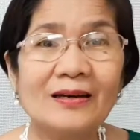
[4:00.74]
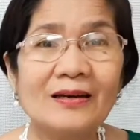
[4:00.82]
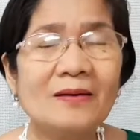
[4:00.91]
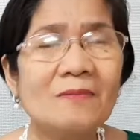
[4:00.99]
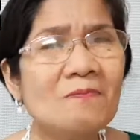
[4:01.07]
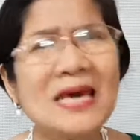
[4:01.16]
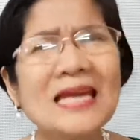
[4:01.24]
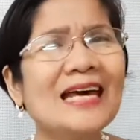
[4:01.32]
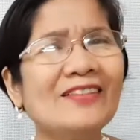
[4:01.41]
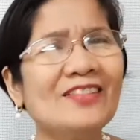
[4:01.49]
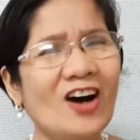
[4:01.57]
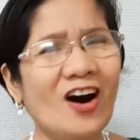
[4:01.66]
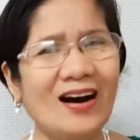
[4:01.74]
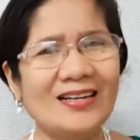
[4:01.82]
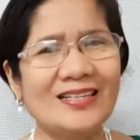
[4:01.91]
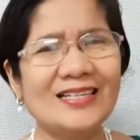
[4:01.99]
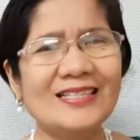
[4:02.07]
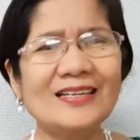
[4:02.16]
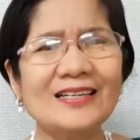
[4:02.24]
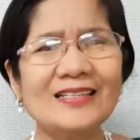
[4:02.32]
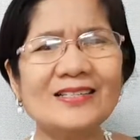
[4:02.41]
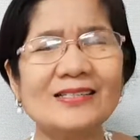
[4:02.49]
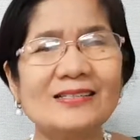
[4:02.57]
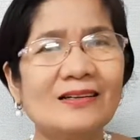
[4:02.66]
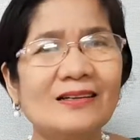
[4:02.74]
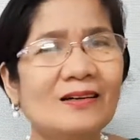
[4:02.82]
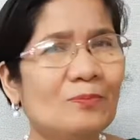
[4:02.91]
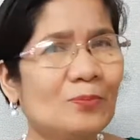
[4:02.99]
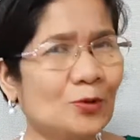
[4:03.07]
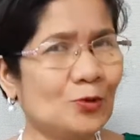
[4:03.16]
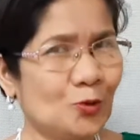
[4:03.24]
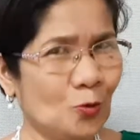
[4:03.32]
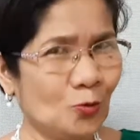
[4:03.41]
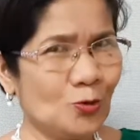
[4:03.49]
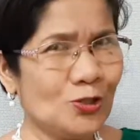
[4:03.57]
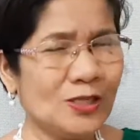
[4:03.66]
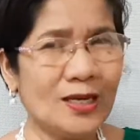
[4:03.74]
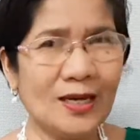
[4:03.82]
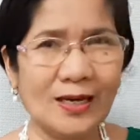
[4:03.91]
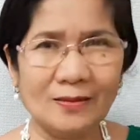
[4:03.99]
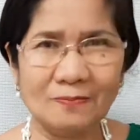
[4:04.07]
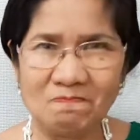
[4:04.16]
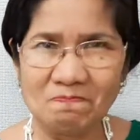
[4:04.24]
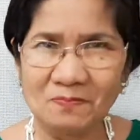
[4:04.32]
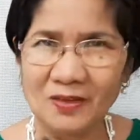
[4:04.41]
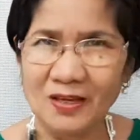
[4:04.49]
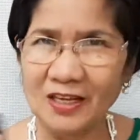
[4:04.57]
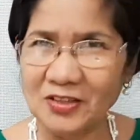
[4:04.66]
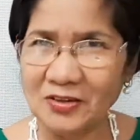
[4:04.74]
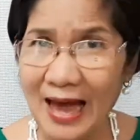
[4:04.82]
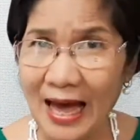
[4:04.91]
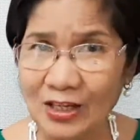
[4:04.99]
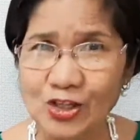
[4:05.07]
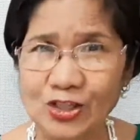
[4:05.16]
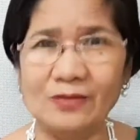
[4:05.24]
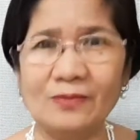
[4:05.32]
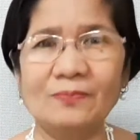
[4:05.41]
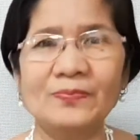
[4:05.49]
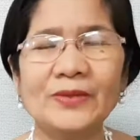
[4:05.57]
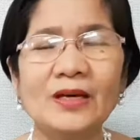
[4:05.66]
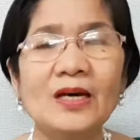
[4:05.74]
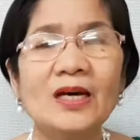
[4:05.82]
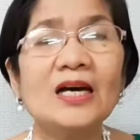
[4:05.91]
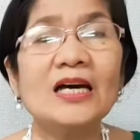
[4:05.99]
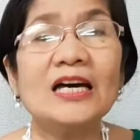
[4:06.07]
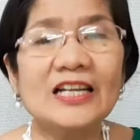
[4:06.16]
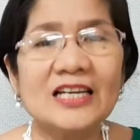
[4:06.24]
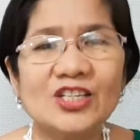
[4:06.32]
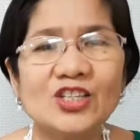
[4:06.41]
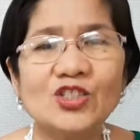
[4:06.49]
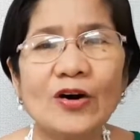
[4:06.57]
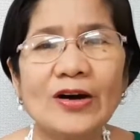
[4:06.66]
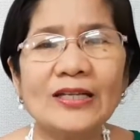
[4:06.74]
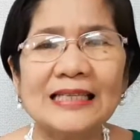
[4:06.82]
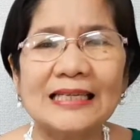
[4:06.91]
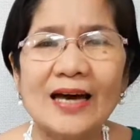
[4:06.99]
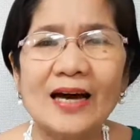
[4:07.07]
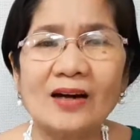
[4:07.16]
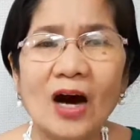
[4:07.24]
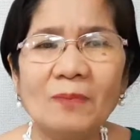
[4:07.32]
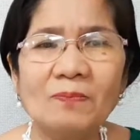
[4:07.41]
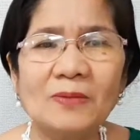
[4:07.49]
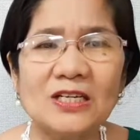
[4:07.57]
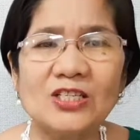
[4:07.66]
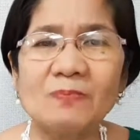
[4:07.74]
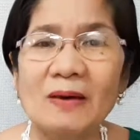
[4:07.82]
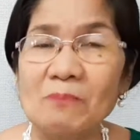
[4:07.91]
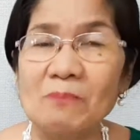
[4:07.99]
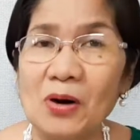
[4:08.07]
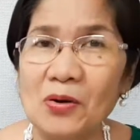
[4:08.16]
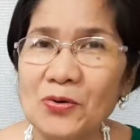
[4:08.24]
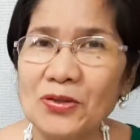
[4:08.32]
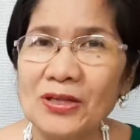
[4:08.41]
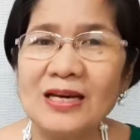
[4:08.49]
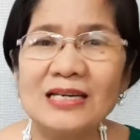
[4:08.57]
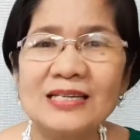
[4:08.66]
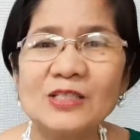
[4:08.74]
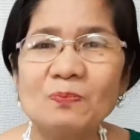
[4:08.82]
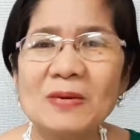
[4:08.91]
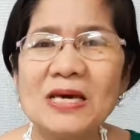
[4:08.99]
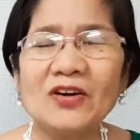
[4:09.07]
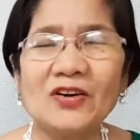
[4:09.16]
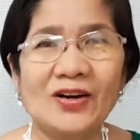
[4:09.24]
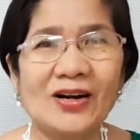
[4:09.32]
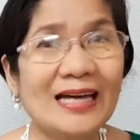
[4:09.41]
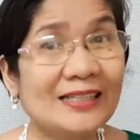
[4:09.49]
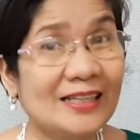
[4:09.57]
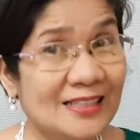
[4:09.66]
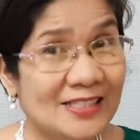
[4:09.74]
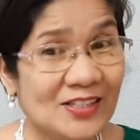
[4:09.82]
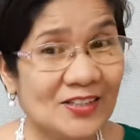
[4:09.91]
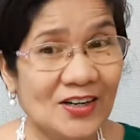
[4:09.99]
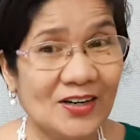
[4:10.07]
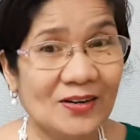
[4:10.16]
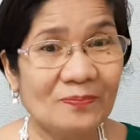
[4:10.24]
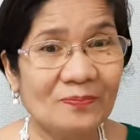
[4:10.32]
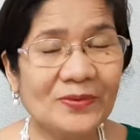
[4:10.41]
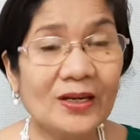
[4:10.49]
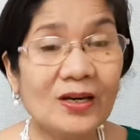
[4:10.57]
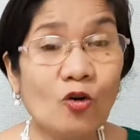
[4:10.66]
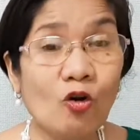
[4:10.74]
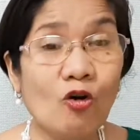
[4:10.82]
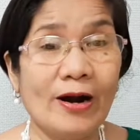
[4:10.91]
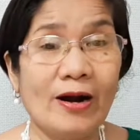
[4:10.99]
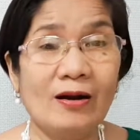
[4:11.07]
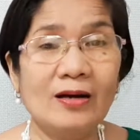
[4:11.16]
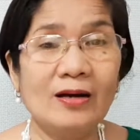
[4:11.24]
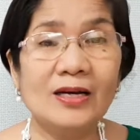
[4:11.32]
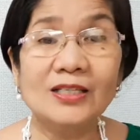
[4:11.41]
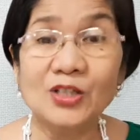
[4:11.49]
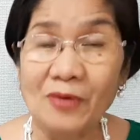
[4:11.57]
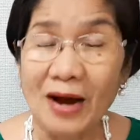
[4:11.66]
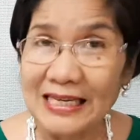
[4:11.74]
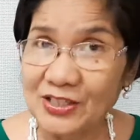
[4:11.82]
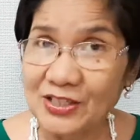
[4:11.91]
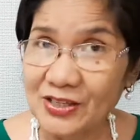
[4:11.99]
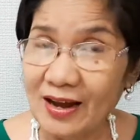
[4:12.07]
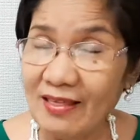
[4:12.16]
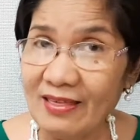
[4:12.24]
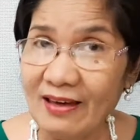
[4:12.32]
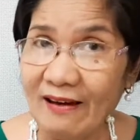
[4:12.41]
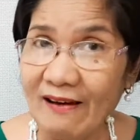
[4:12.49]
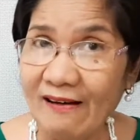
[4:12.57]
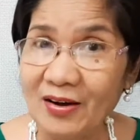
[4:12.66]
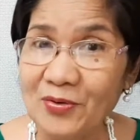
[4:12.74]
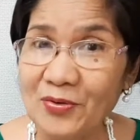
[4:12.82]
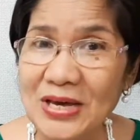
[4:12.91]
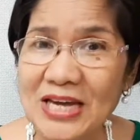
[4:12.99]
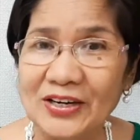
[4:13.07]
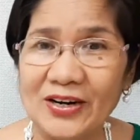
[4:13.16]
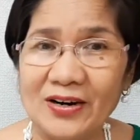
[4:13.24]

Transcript: Meaning, thus, is produced in interaction. It is jointly accomplished by both speaker and the listener, or the writer and their reader.